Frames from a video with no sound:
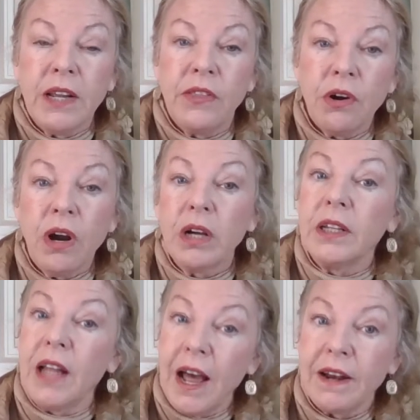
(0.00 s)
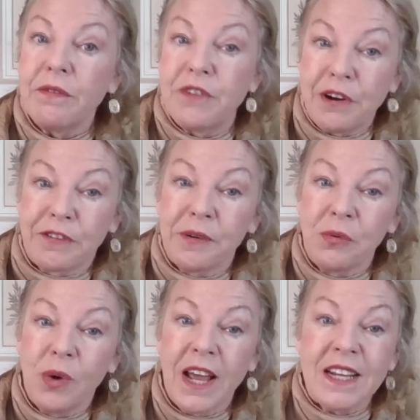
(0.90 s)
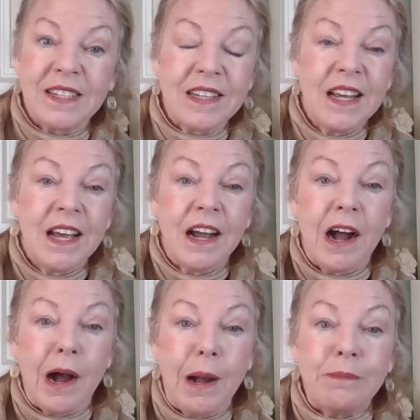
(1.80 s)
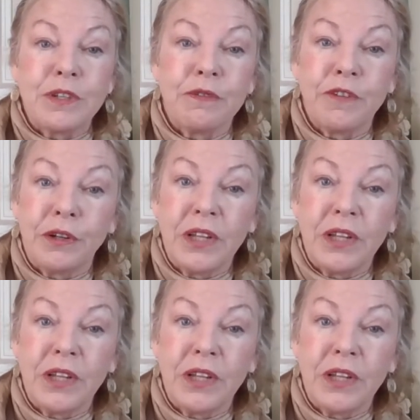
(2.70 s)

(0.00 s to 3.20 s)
There are a lot of different ways to feel